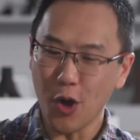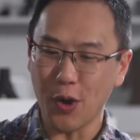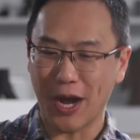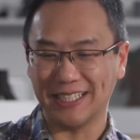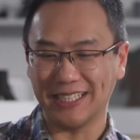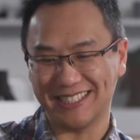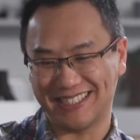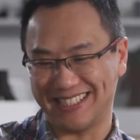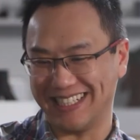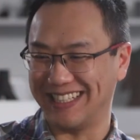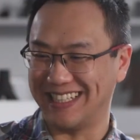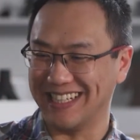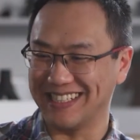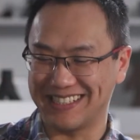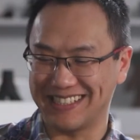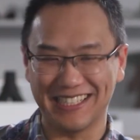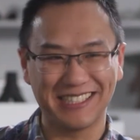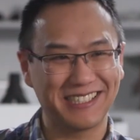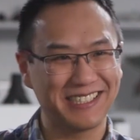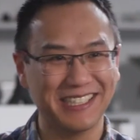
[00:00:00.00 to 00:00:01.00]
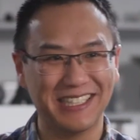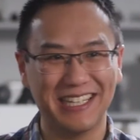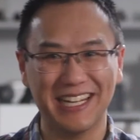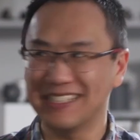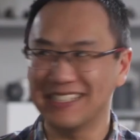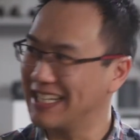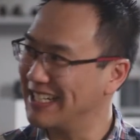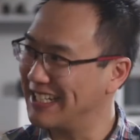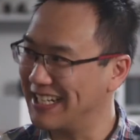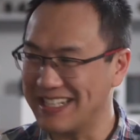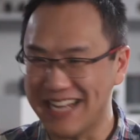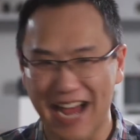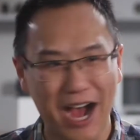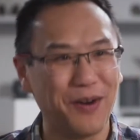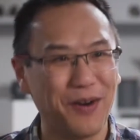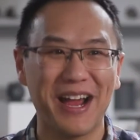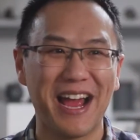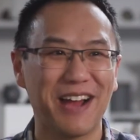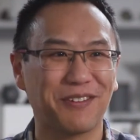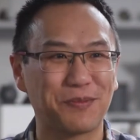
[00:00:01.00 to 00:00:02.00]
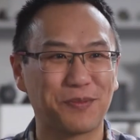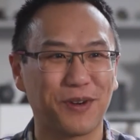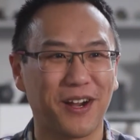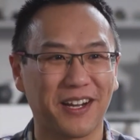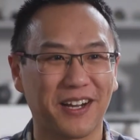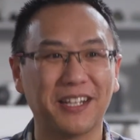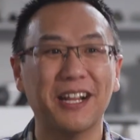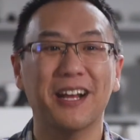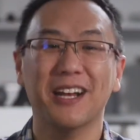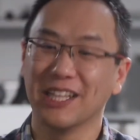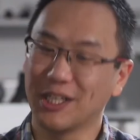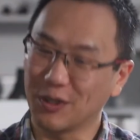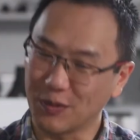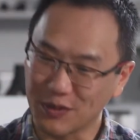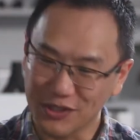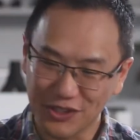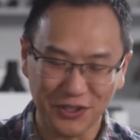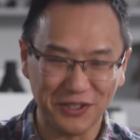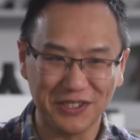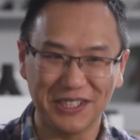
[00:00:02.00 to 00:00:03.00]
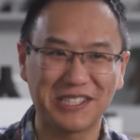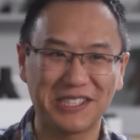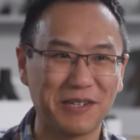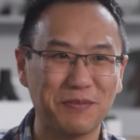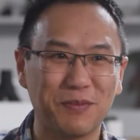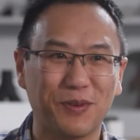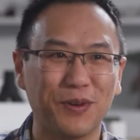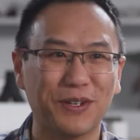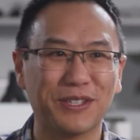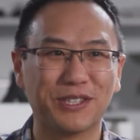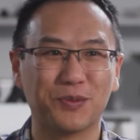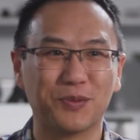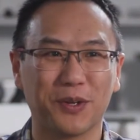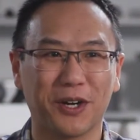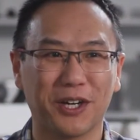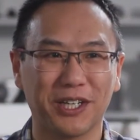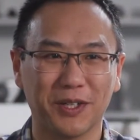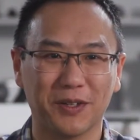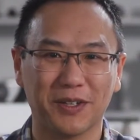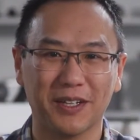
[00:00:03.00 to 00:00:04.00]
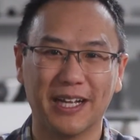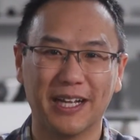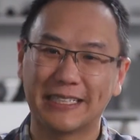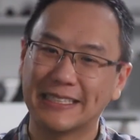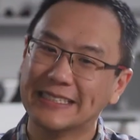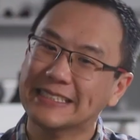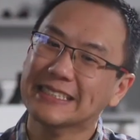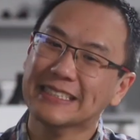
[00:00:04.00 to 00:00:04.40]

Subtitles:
oh, I just did this, this, and this, and then now I have a product. There were certainly some points where you were like,